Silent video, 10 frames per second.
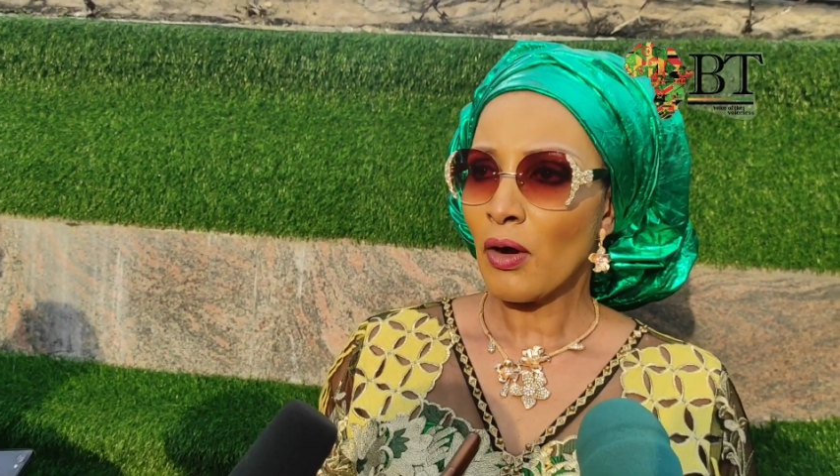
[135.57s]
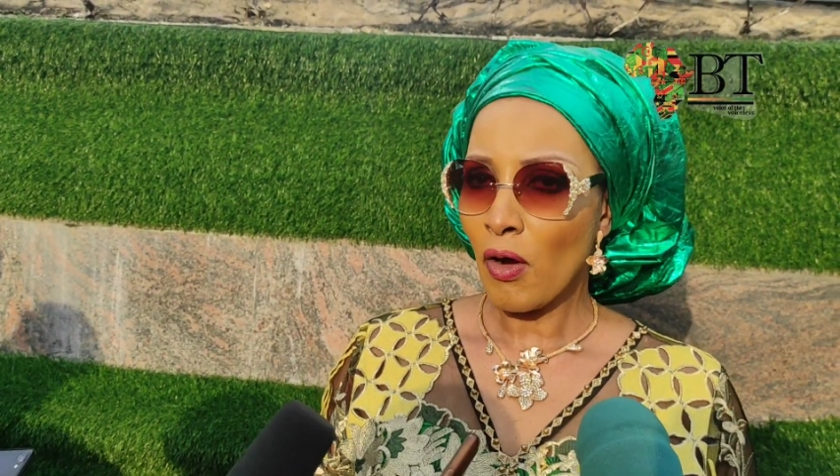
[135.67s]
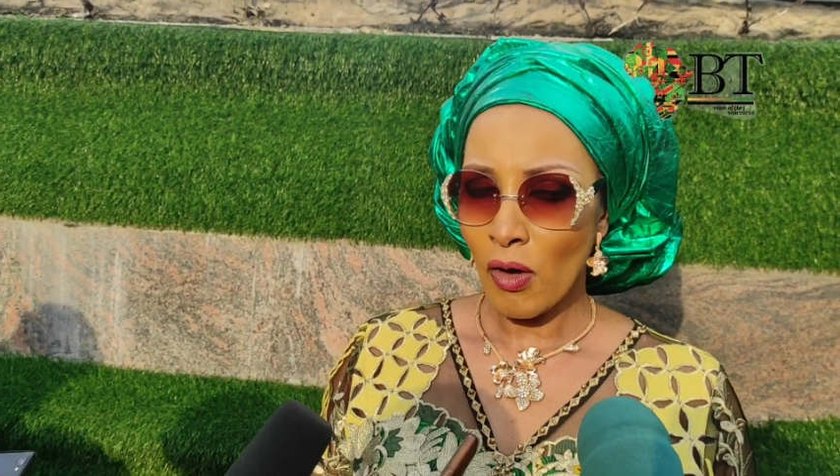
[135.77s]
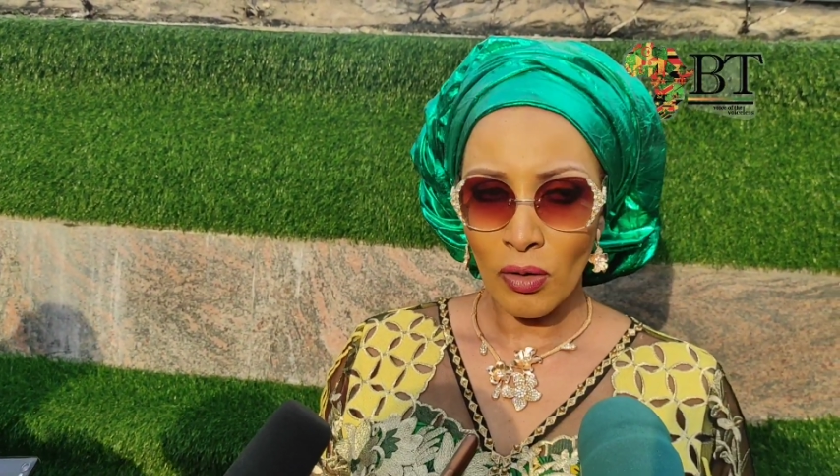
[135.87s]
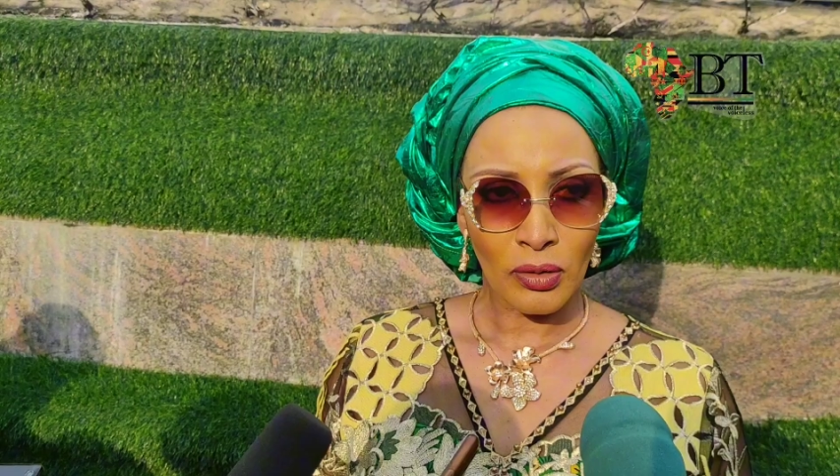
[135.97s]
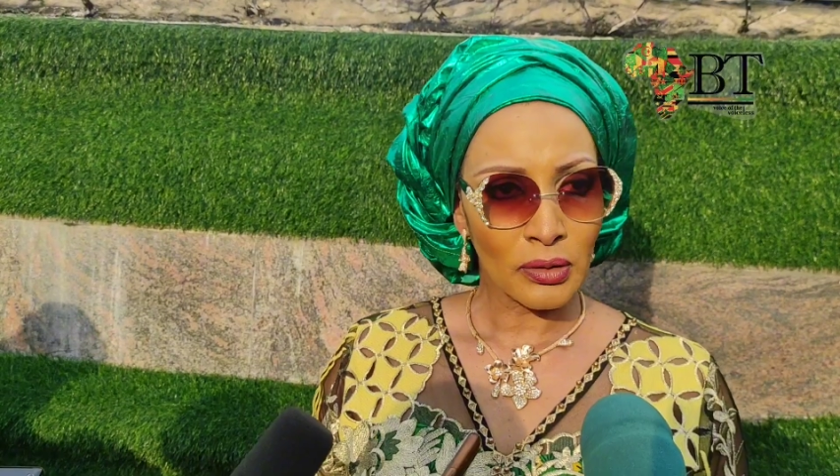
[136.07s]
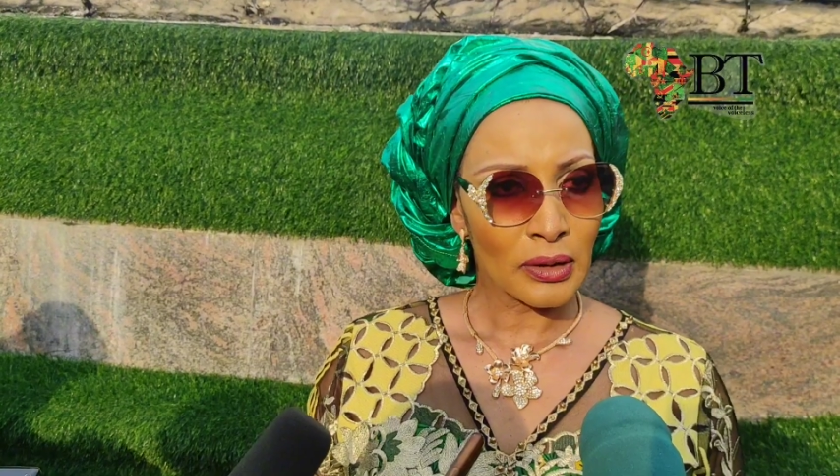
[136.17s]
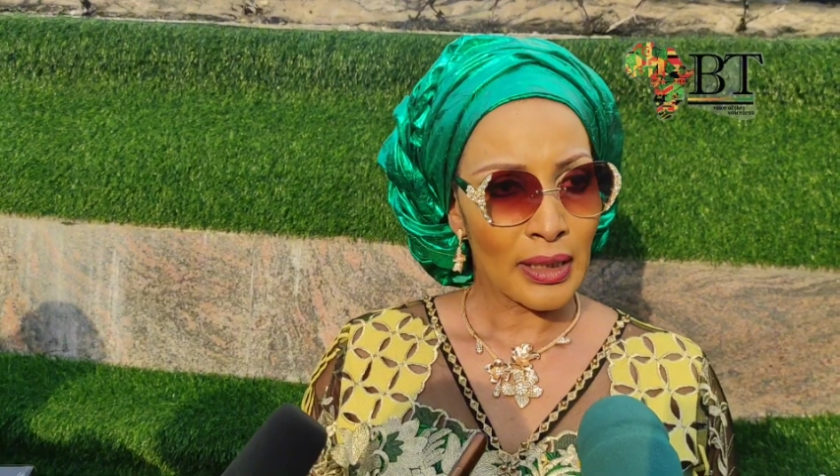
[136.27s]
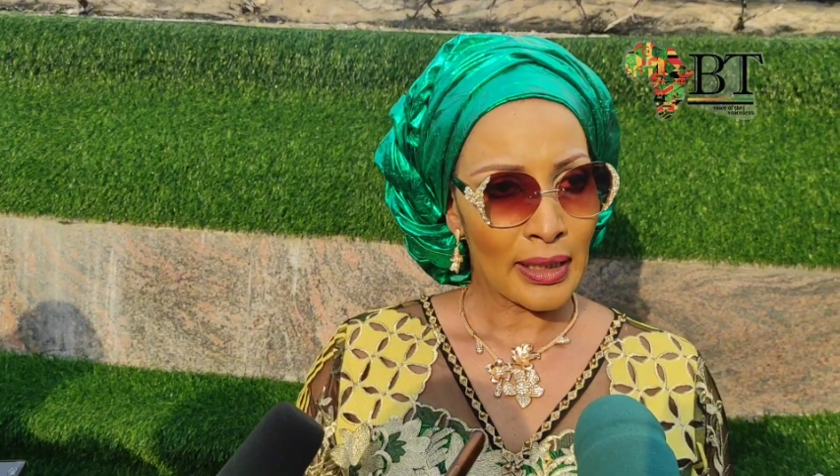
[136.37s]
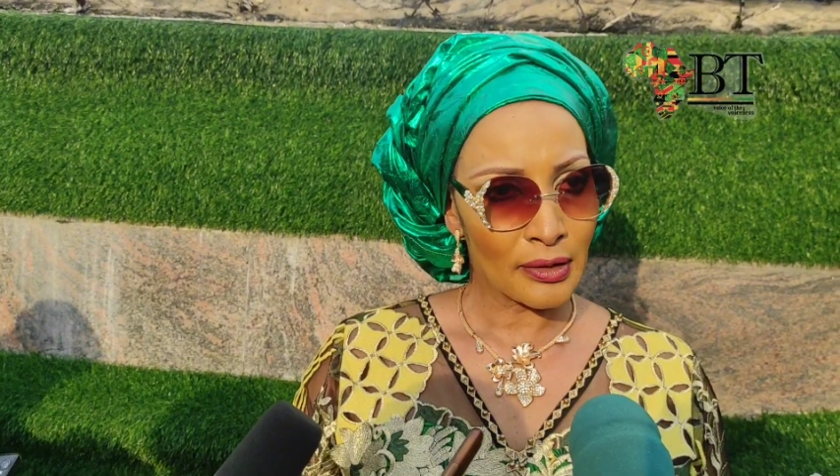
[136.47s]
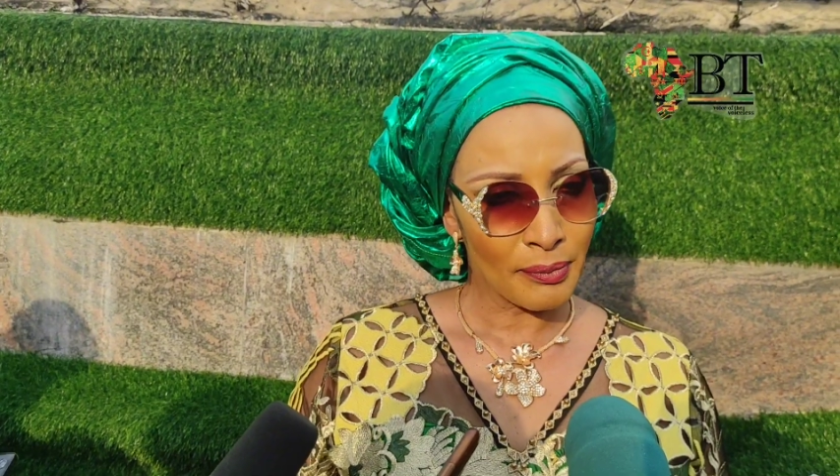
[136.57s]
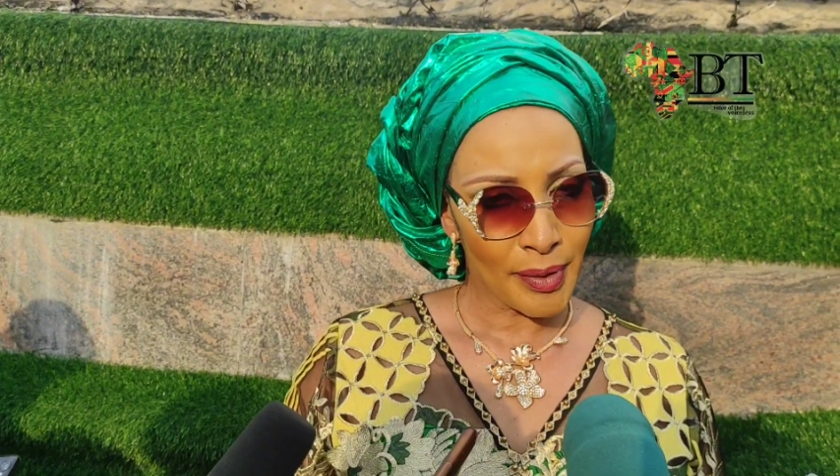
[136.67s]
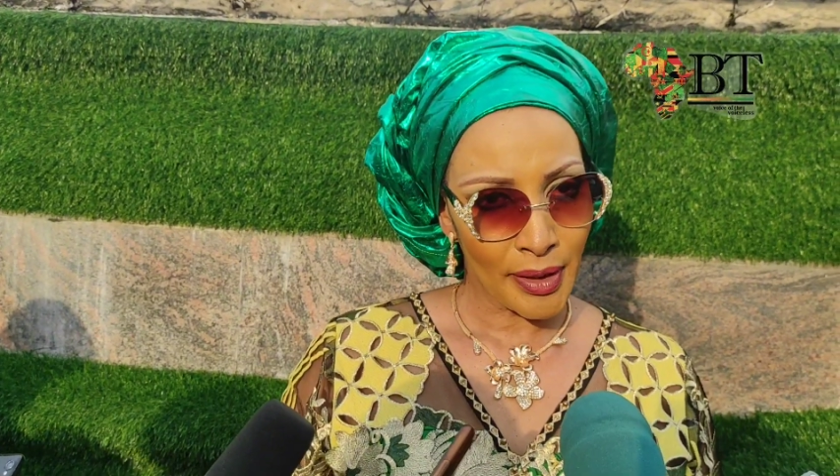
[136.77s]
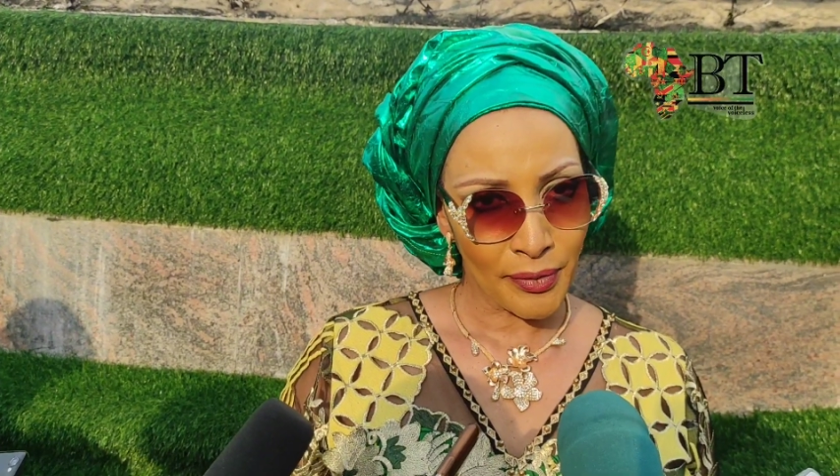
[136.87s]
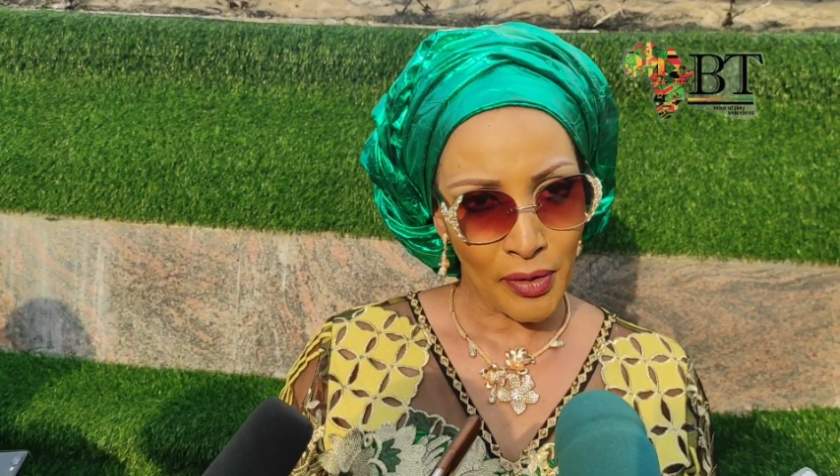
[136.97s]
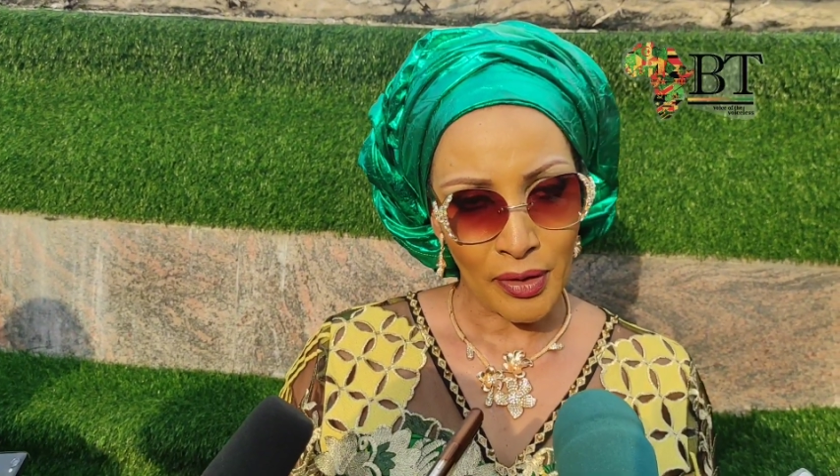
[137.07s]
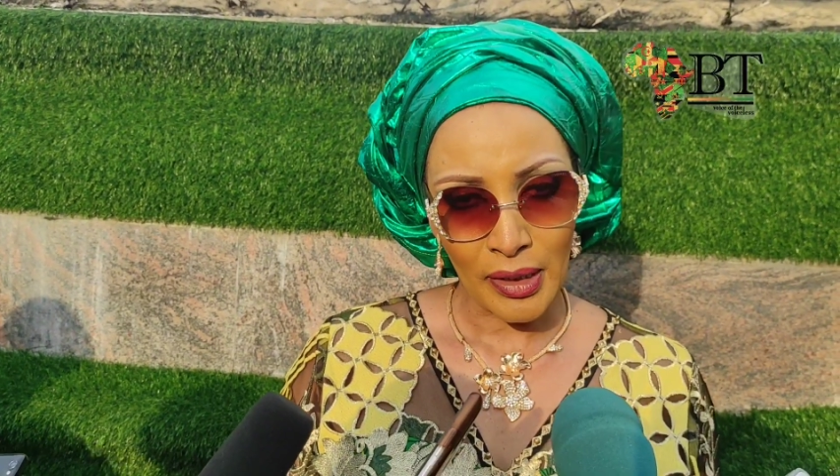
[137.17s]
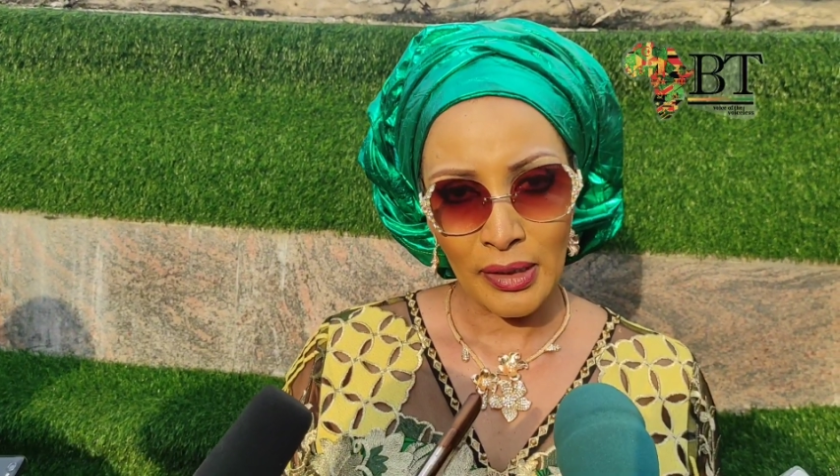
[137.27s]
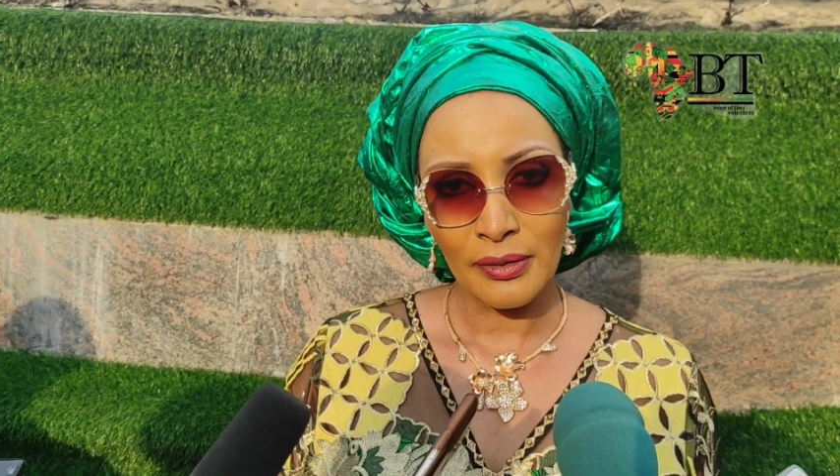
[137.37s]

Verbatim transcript: Hall at the Mayrock